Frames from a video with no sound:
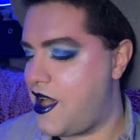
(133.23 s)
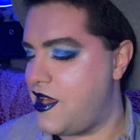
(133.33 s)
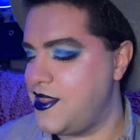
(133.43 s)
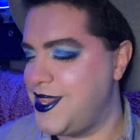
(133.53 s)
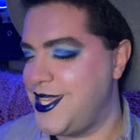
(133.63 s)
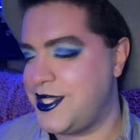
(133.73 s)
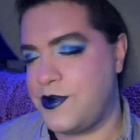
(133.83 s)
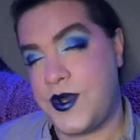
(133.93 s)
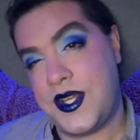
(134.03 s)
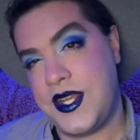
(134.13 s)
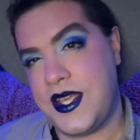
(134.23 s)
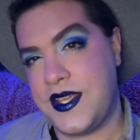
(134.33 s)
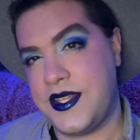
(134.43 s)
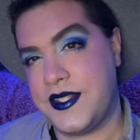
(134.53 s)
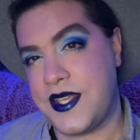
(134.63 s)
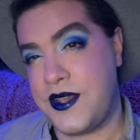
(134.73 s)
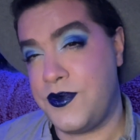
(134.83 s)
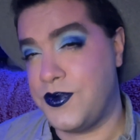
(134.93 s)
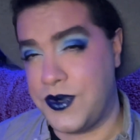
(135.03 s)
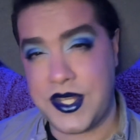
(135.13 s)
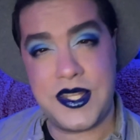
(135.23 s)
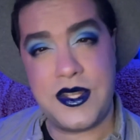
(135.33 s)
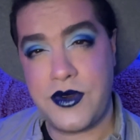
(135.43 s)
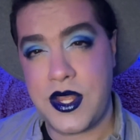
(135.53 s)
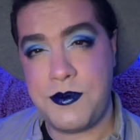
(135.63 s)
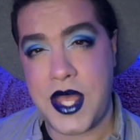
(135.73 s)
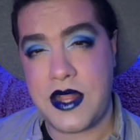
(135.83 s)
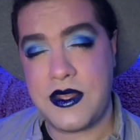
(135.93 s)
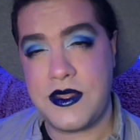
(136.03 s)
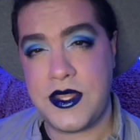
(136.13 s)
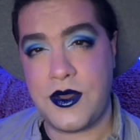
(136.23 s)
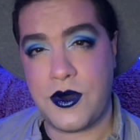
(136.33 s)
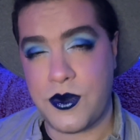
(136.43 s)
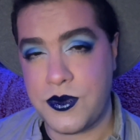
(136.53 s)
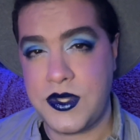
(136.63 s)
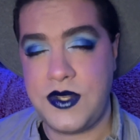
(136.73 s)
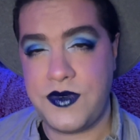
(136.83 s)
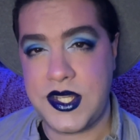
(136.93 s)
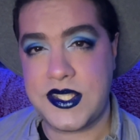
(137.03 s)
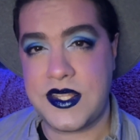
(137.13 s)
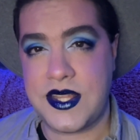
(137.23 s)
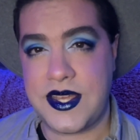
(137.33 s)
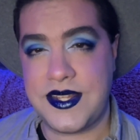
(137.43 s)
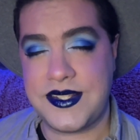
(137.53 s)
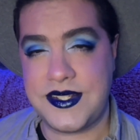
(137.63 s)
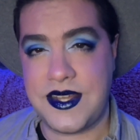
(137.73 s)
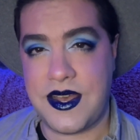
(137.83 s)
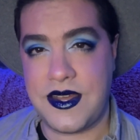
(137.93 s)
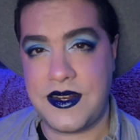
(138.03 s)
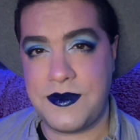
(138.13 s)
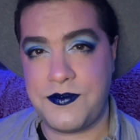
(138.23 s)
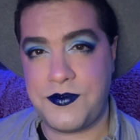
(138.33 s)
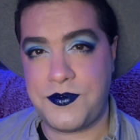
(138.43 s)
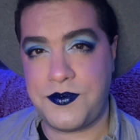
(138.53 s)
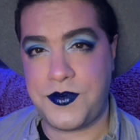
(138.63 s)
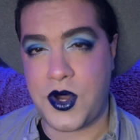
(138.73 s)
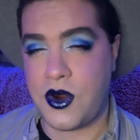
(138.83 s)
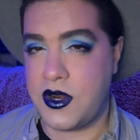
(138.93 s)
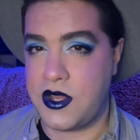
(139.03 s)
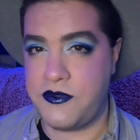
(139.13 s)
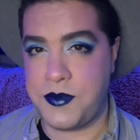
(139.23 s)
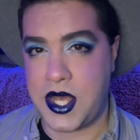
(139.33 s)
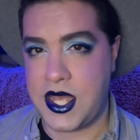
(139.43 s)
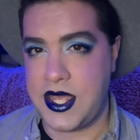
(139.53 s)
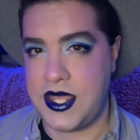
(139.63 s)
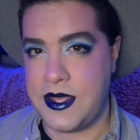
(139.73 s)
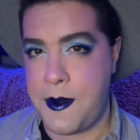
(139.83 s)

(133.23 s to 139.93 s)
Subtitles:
This one is a really great palette. The only reason that it's not part of my